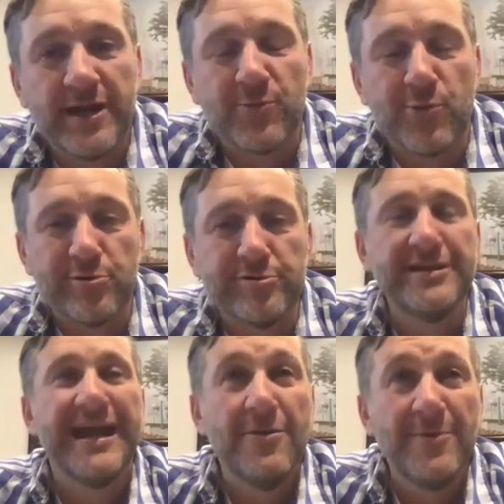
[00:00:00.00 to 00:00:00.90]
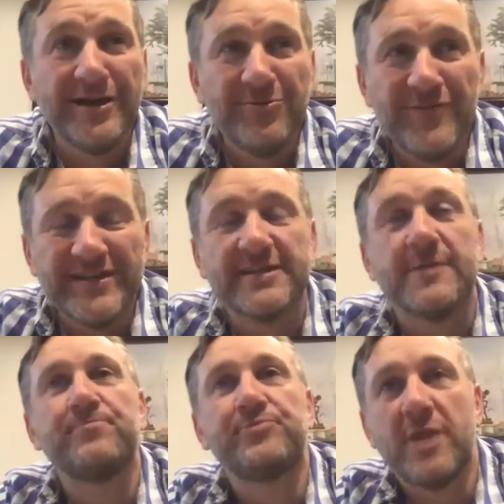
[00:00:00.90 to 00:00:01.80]
Warren? How am I going to invest it?
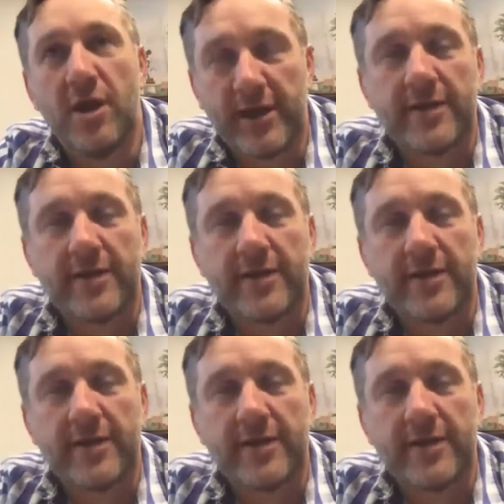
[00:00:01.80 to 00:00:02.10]
Okay.